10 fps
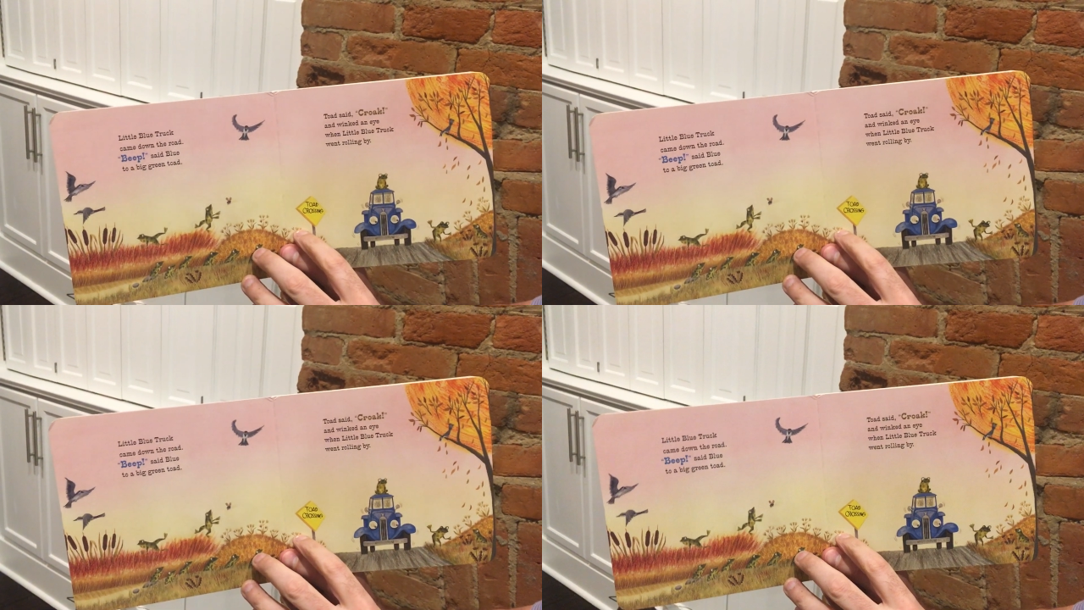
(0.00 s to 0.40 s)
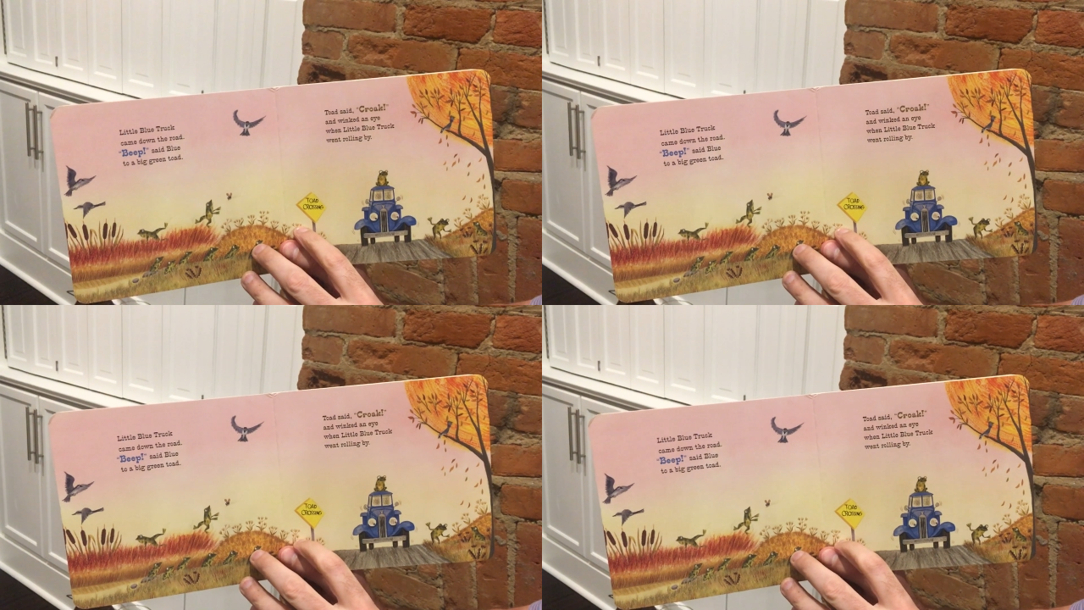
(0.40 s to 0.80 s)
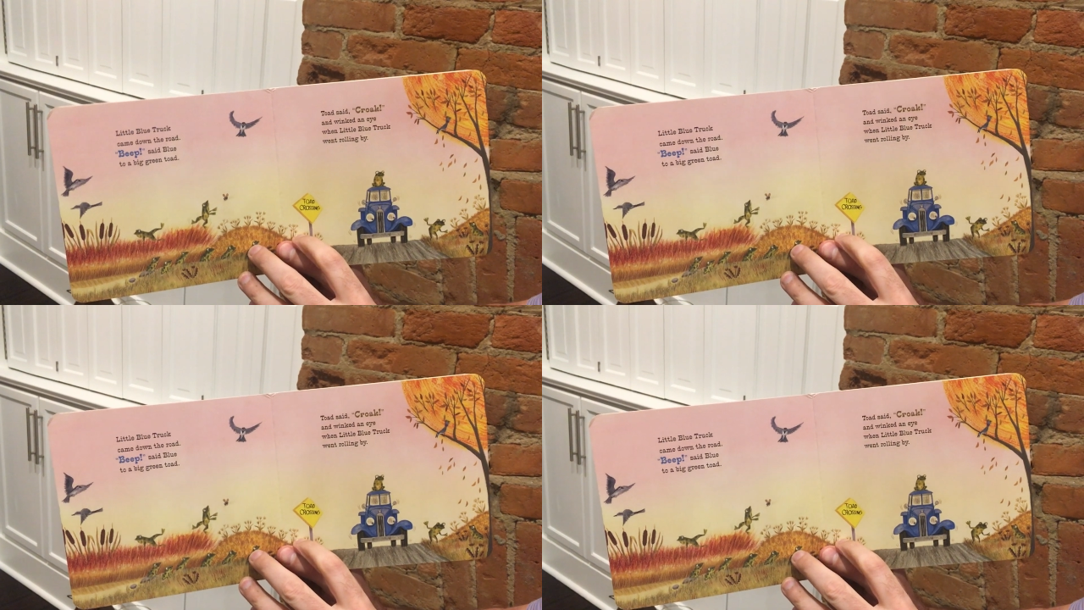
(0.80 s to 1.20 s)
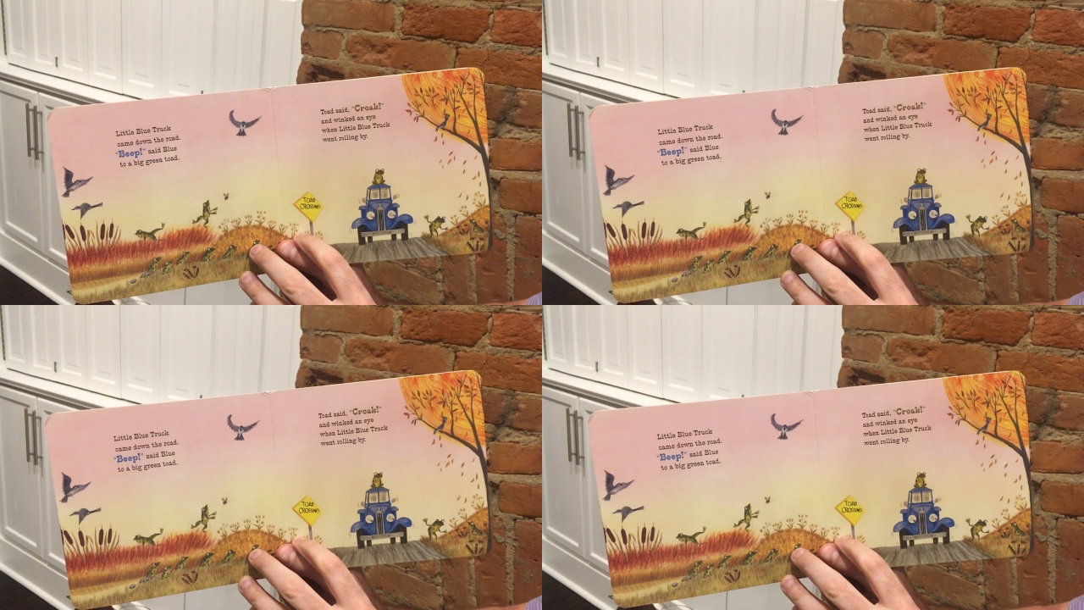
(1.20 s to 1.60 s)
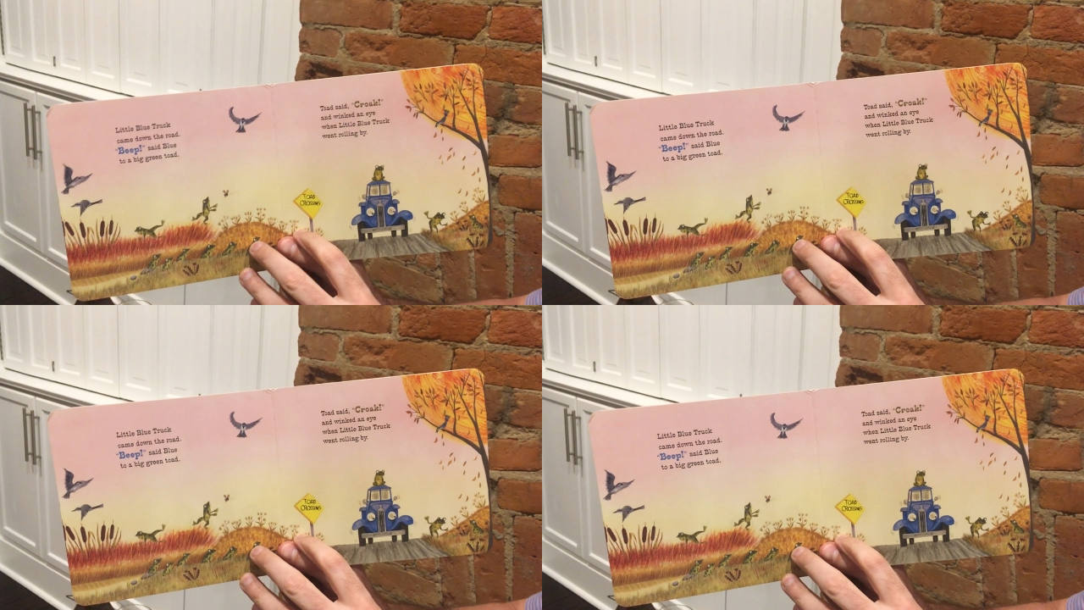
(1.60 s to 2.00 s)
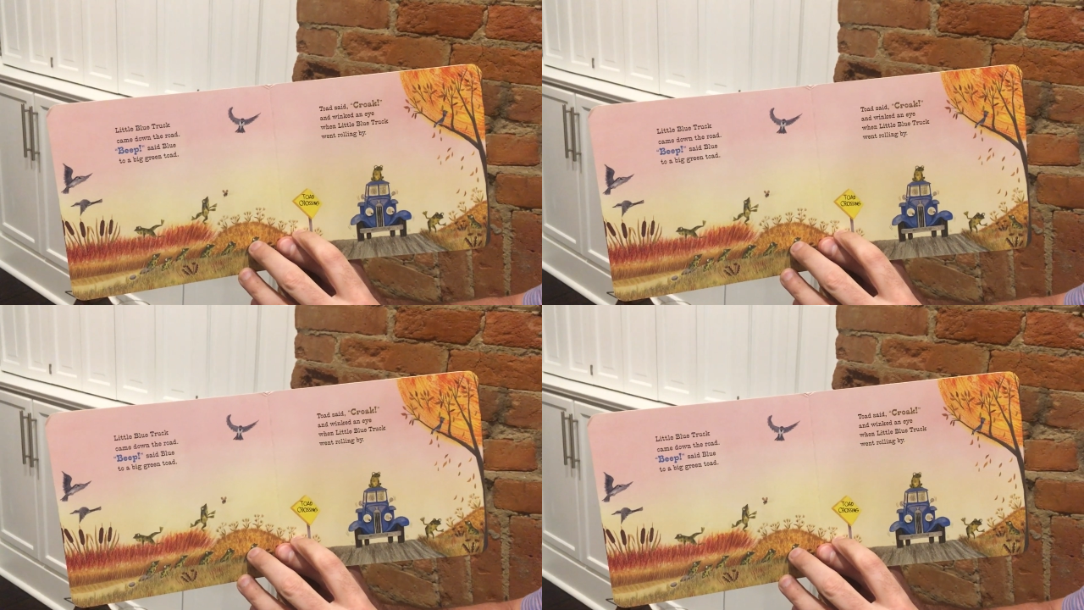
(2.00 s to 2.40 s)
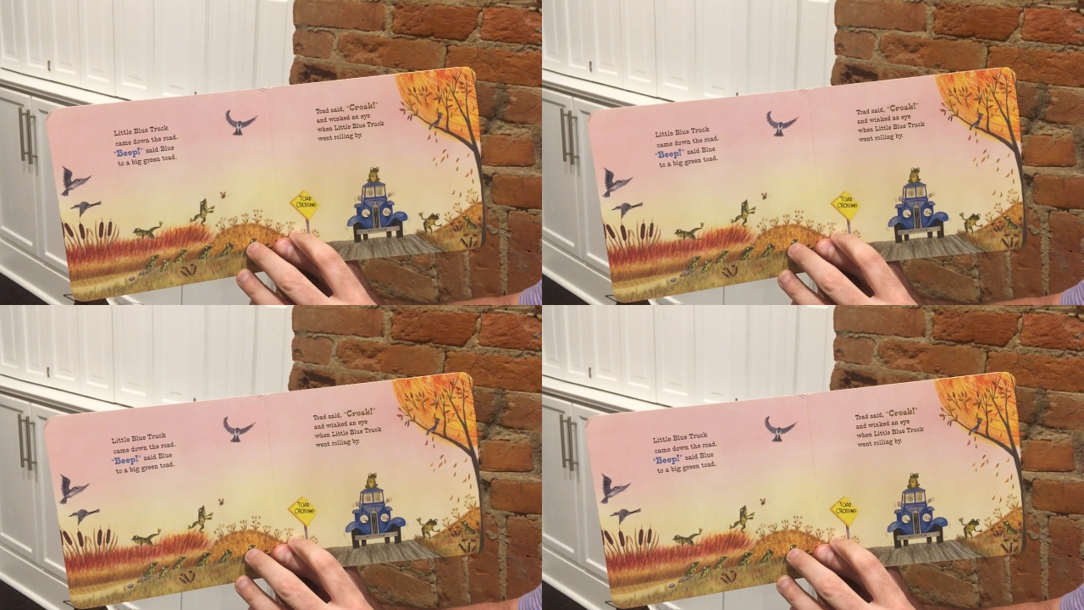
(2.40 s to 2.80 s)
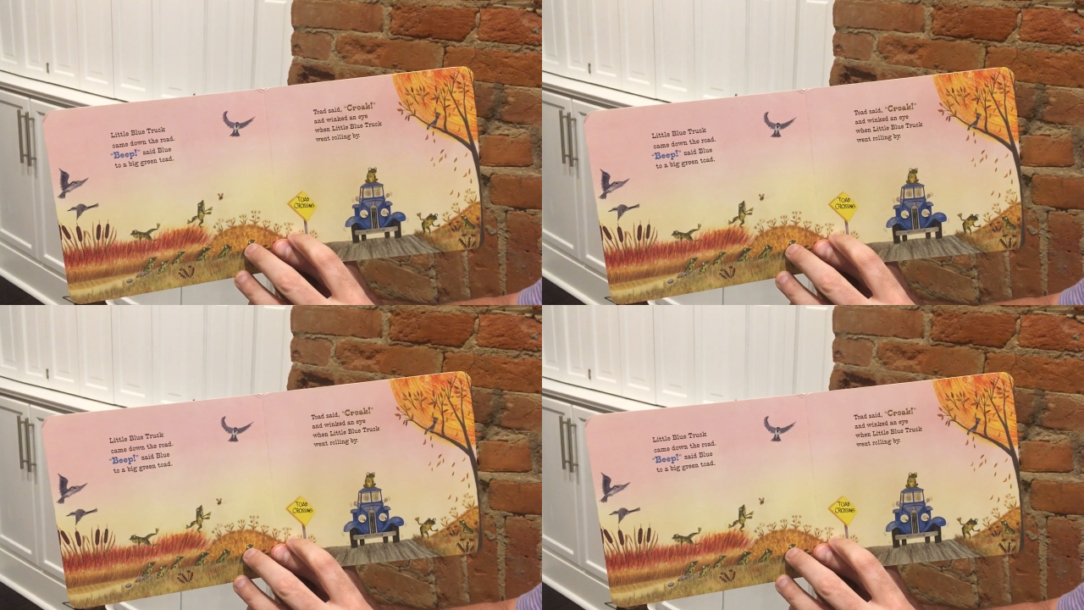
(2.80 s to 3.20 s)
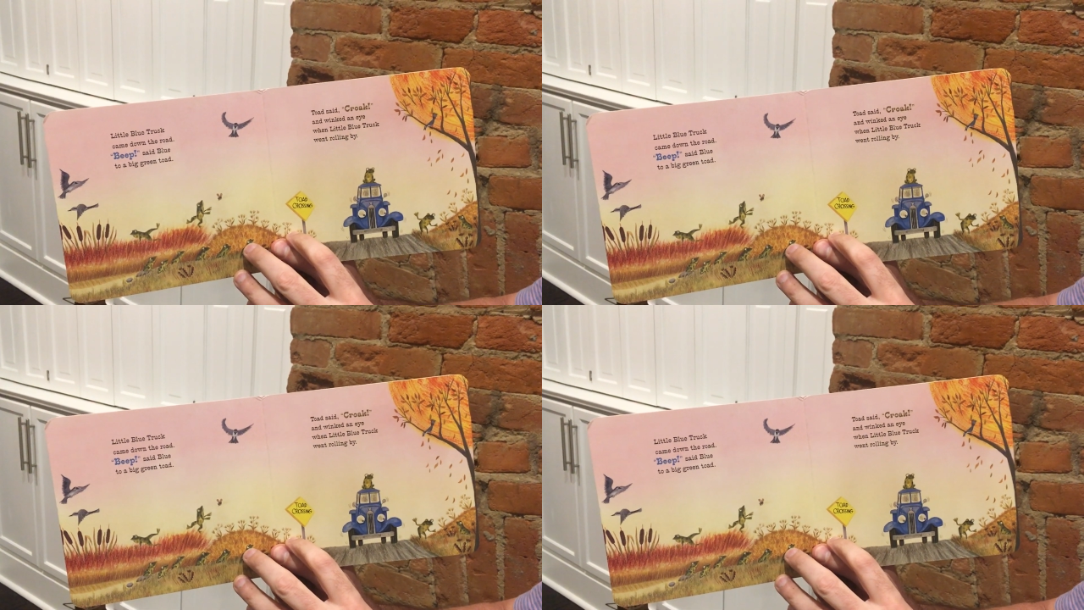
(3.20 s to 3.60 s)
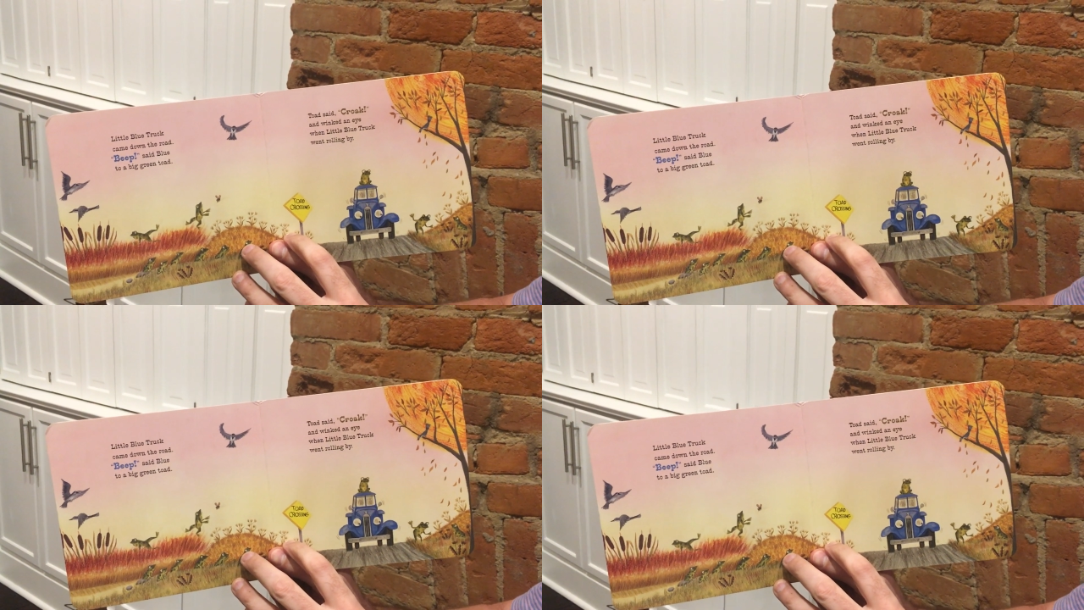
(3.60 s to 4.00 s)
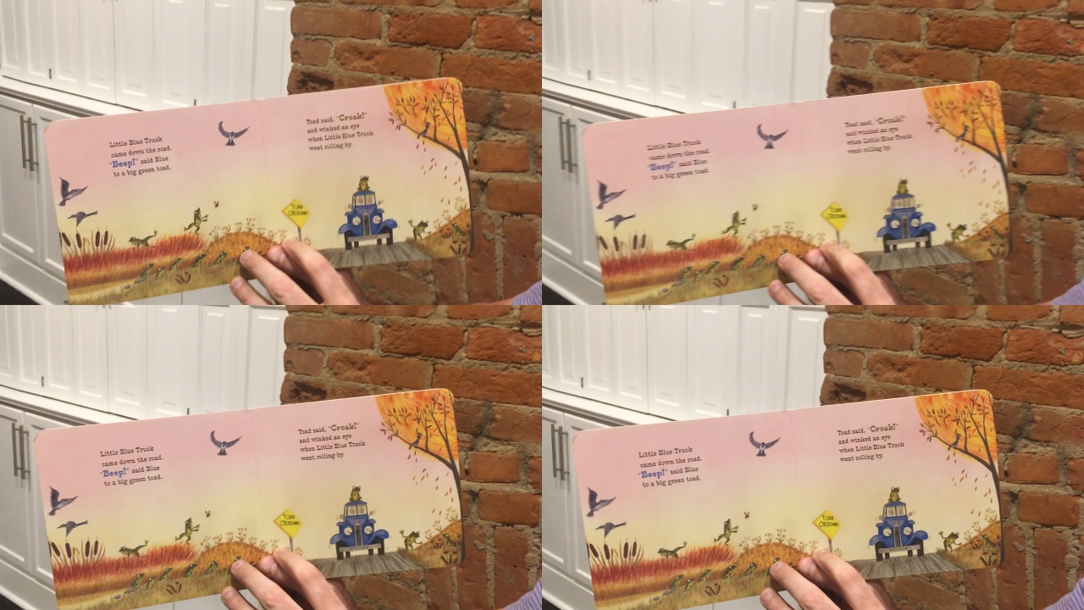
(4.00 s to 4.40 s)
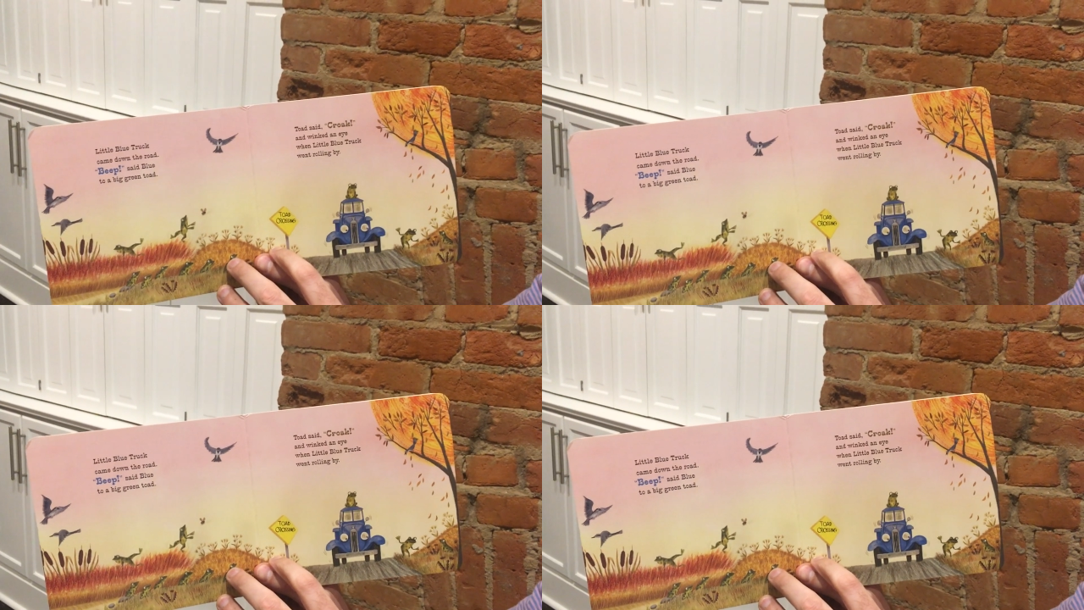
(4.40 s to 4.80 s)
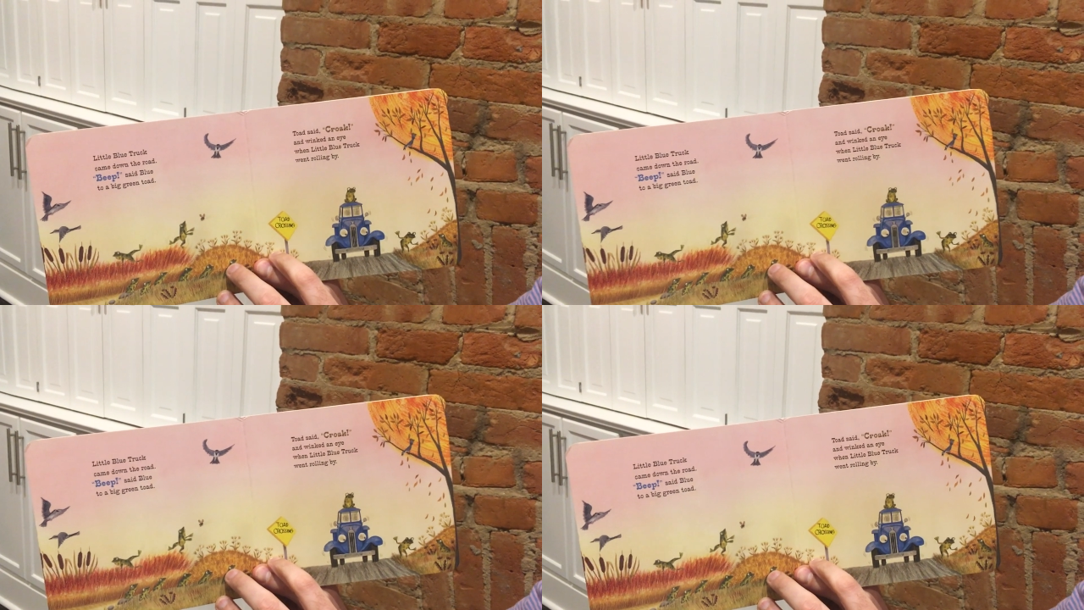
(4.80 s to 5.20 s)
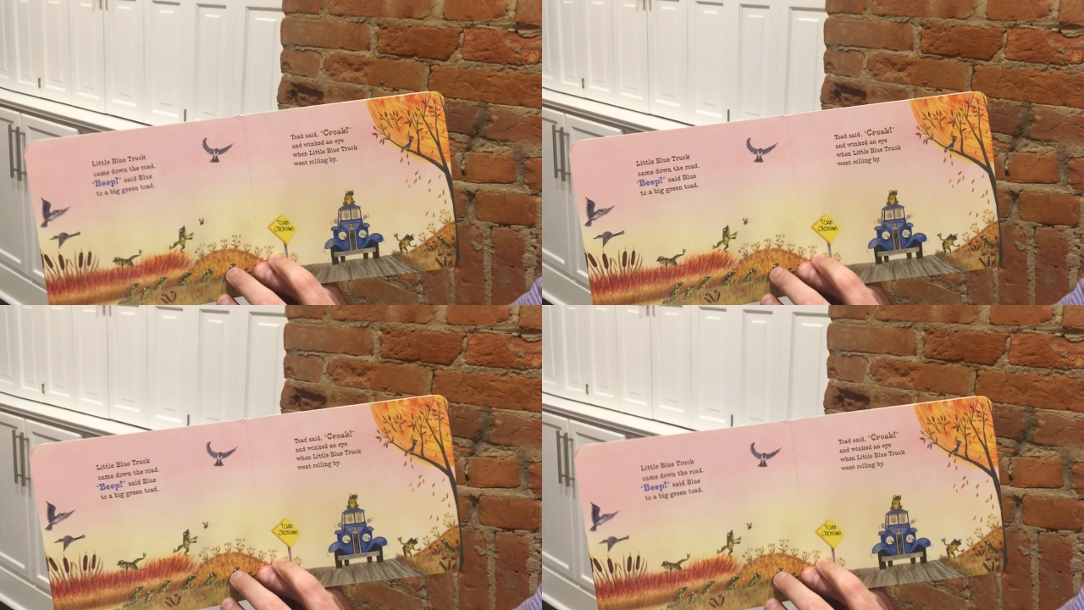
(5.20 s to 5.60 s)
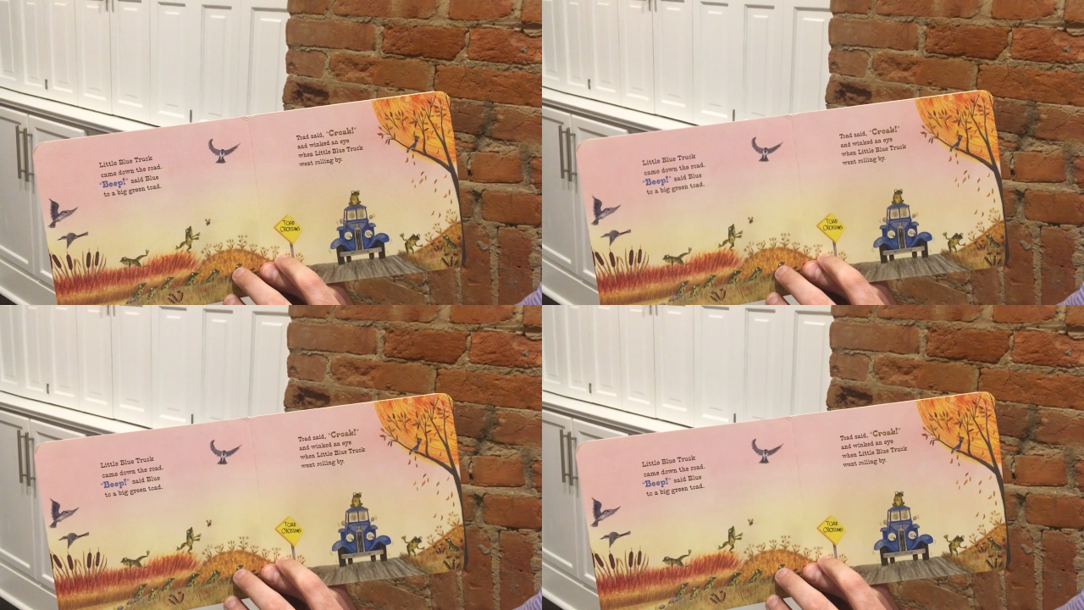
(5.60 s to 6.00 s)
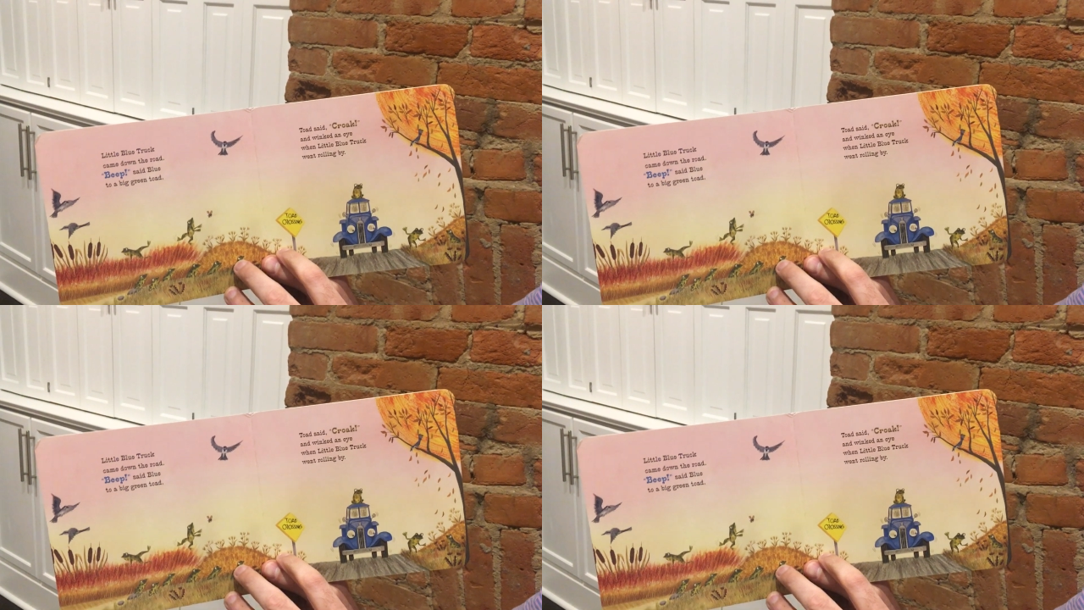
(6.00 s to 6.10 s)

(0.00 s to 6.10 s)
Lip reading: Nobody's mouth can be seen.